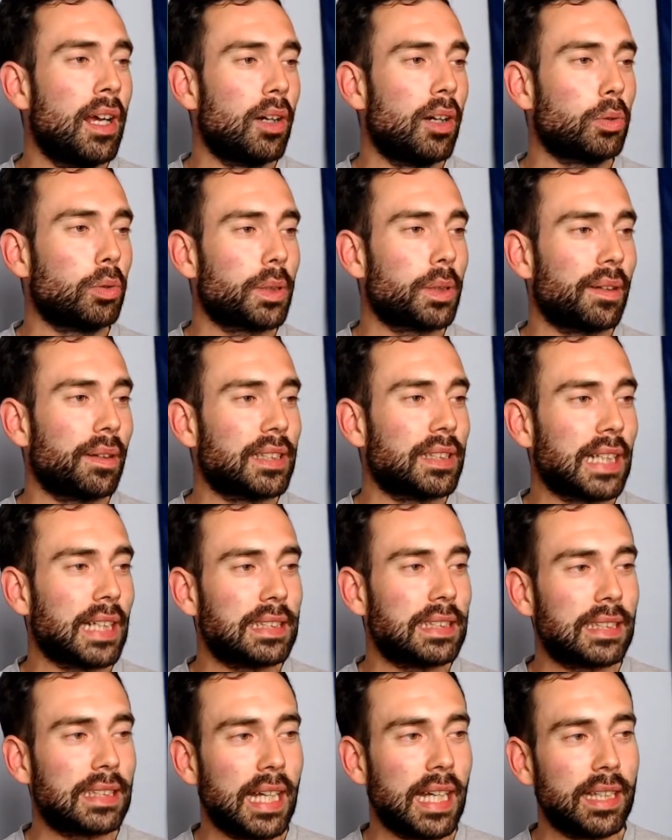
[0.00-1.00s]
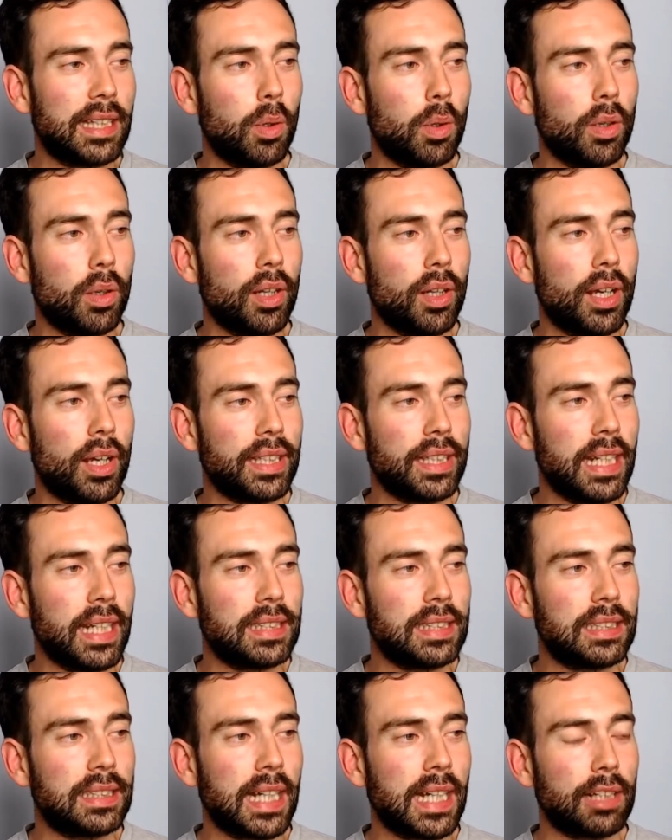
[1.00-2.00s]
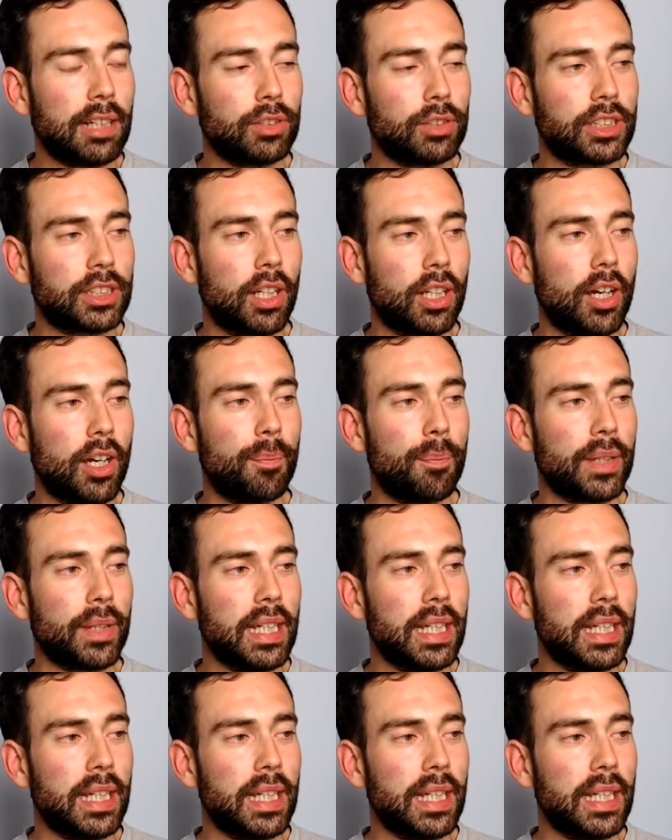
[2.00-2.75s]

Also had the data there, the year-to-date return.